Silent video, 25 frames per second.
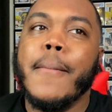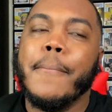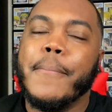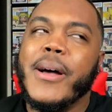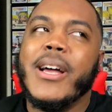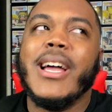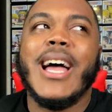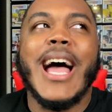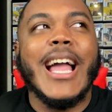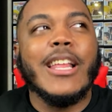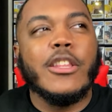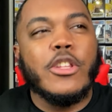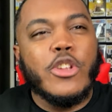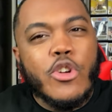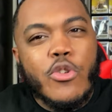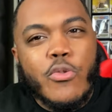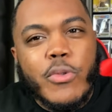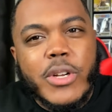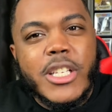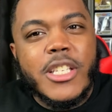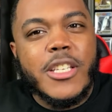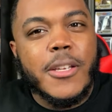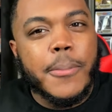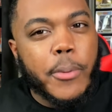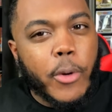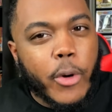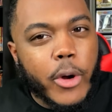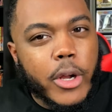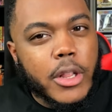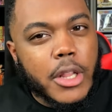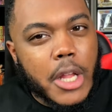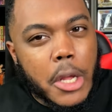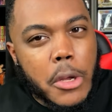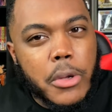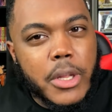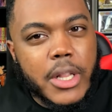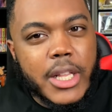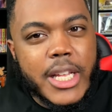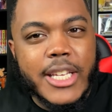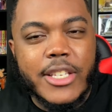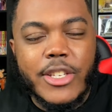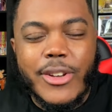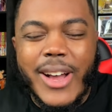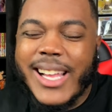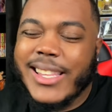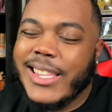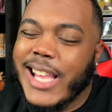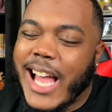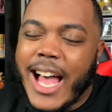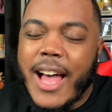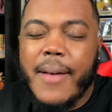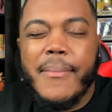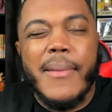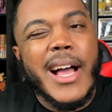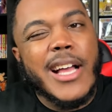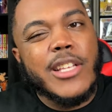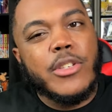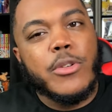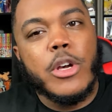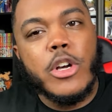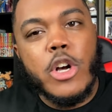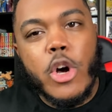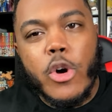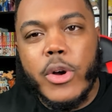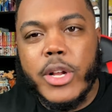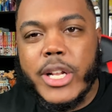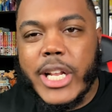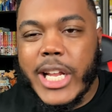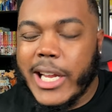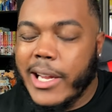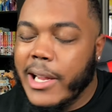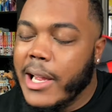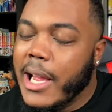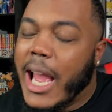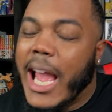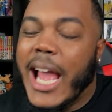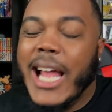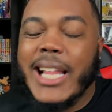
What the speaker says: but I do want to support locally, so I thought I might as well go in there,